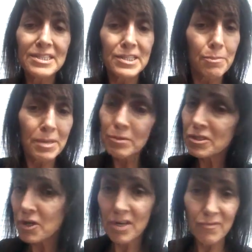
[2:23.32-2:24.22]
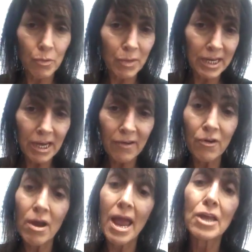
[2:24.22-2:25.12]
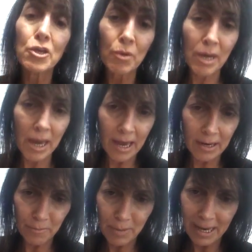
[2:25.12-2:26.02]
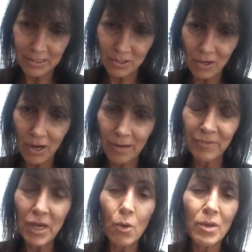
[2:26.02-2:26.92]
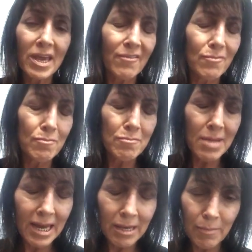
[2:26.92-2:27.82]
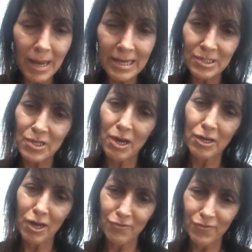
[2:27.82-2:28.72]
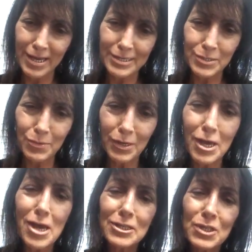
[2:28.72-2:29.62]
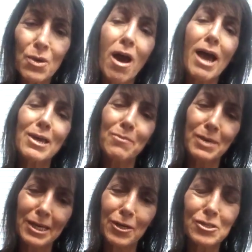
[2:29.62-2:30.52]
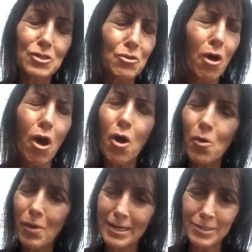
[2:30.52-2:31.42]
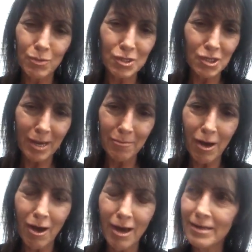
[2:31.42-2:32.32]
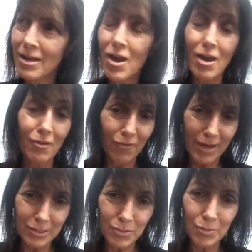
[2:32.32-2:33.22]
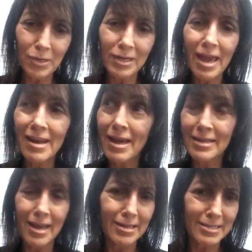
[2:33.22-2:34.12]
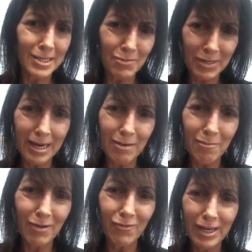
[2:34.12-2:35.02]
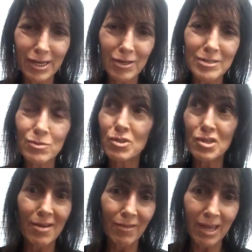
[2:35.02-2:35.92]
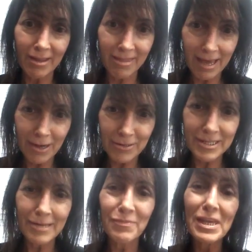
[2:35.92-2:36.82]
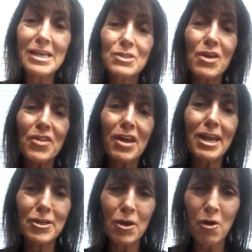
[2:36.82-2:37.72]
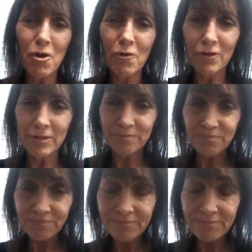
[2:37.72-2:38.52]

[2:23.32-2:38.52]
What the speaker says: Some people don't even recover, and you can pass on. We have many pass on Facebook. So I am here to always, which I'm on Facebook, and I can't seem to get my videos, which I have like 1,000. So I thought I'd go over